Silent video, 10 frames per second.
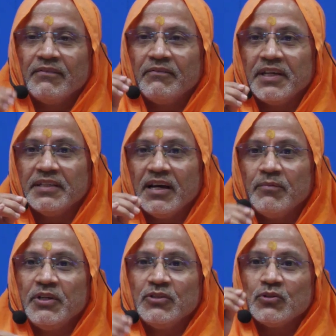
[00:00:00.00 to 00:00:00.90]
Veda
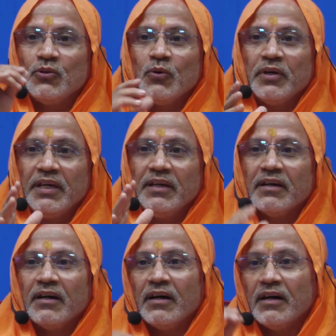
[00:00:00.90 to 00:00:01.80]
means knowing,
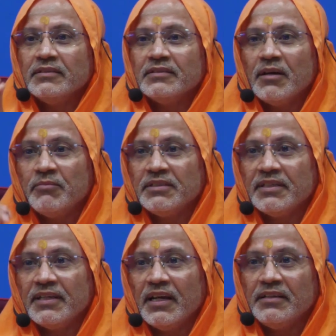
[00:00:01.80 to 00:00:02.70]
Anta means
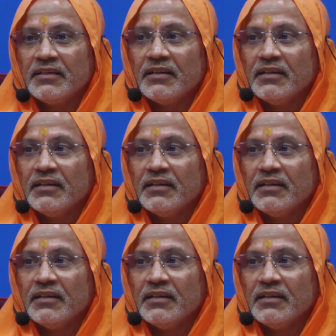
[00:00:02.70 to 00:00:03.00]
the end.